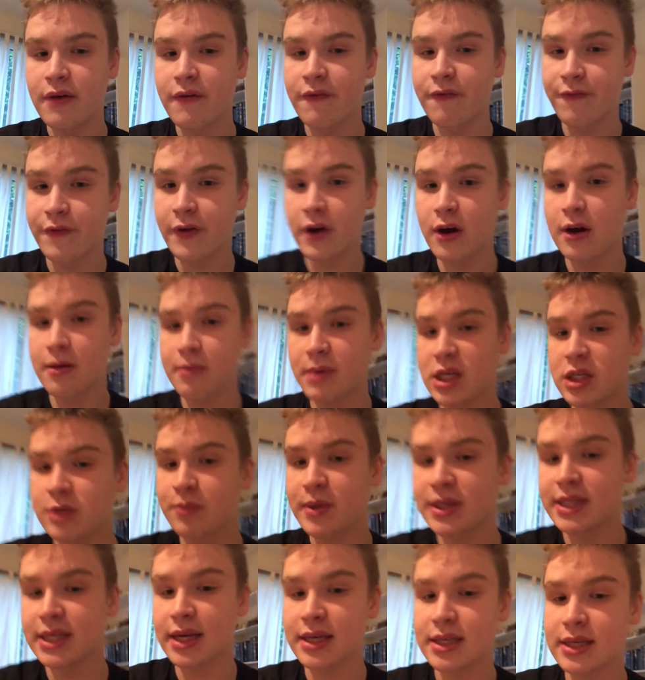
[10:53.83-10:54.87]
very much
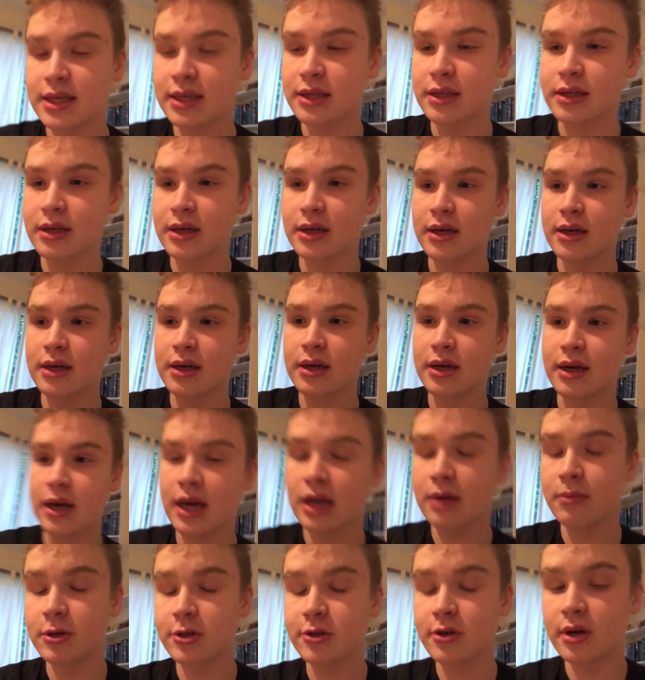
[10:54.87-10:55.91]
possessing the
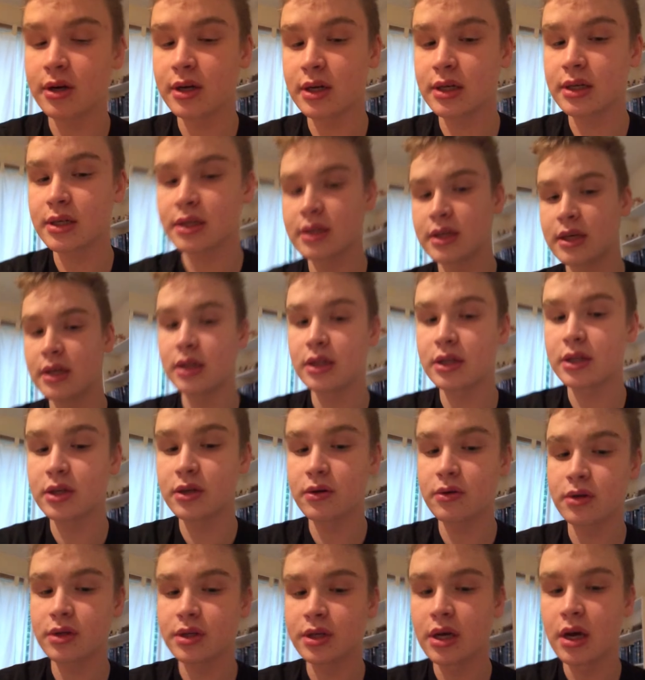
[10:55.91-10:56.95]
animatronics in the
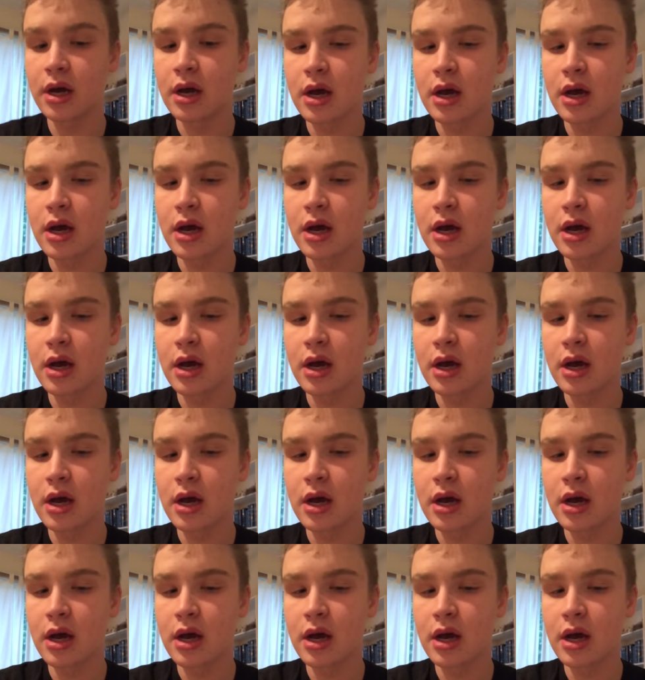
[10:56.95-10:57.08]
sewers.